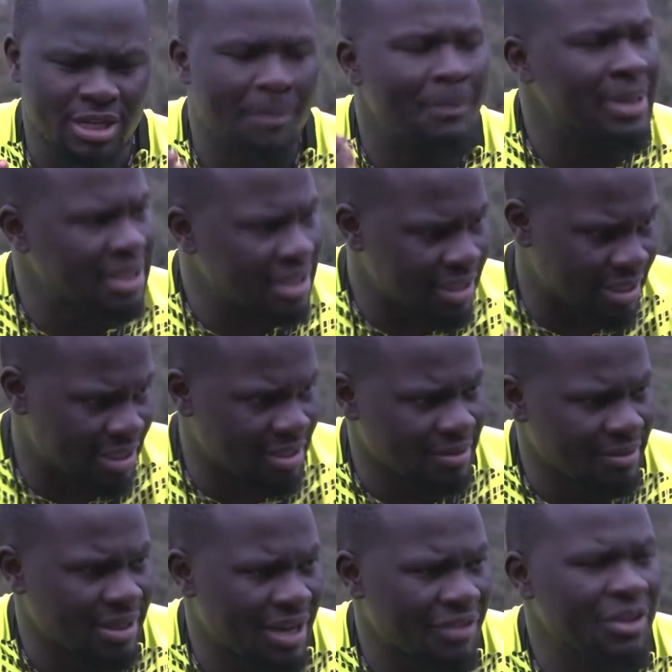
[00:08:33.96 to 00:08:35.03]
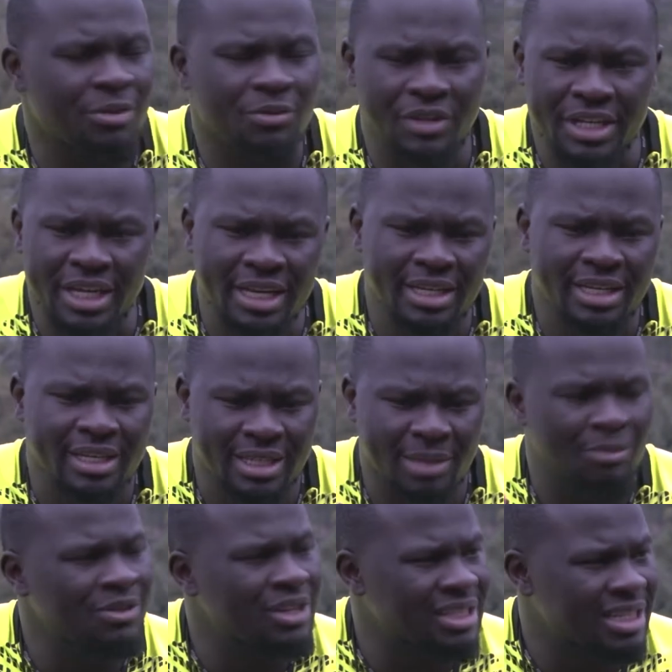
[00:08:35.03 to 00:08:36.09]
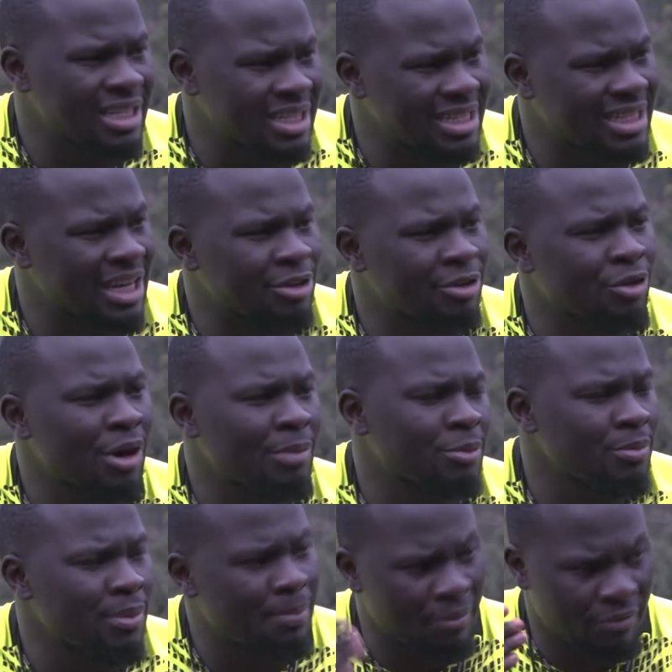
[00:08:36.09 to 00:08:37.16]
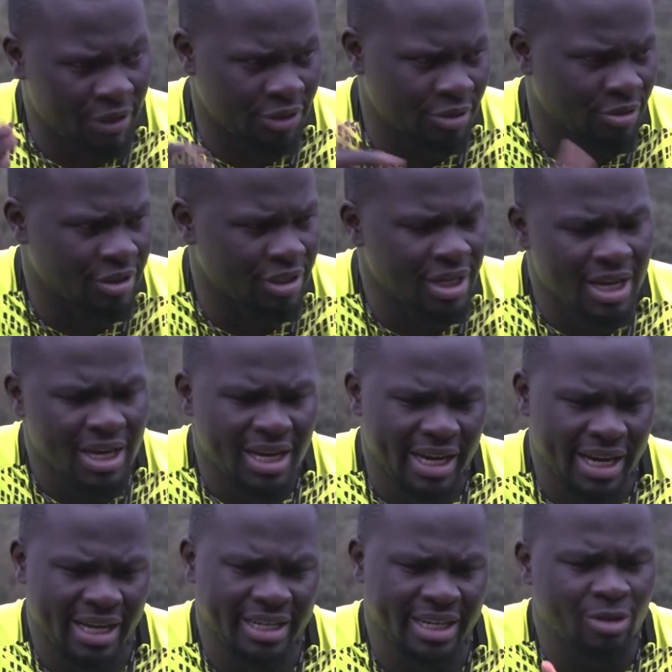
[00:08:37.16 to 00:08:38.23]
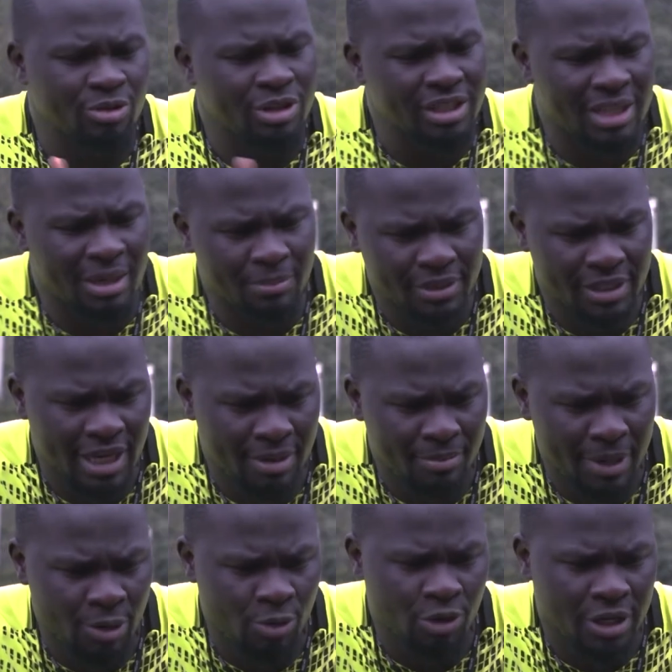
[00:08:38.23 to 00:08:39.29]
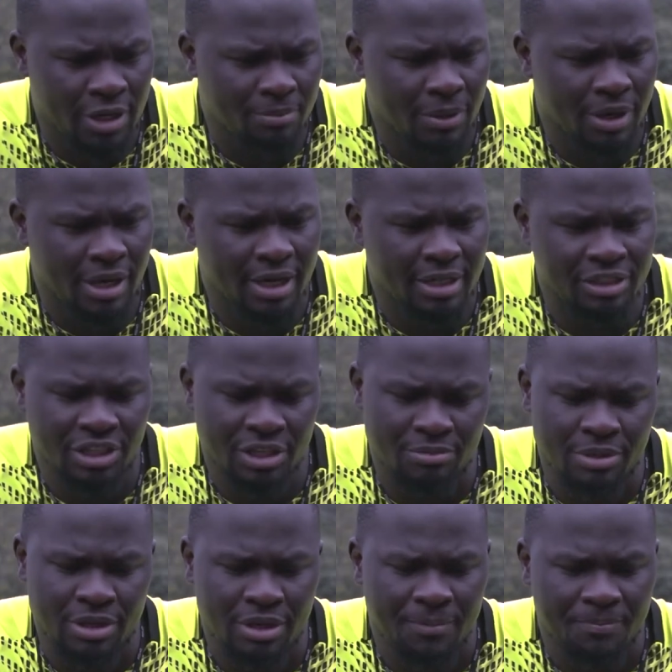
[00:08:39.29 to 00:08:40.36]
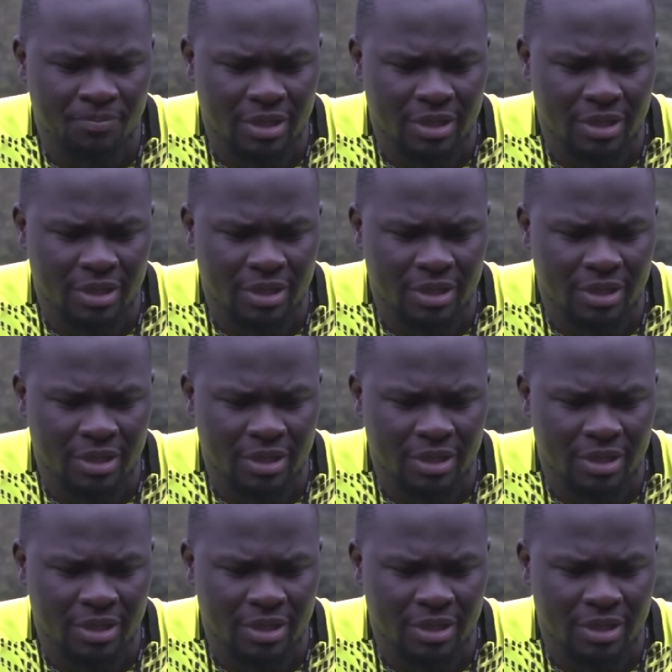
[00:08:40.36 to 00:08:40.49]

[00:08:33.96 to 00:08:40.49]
business. At the end of the day, some of these kids can grow up to be professionals. And a good example is like my goalkeeper, JB.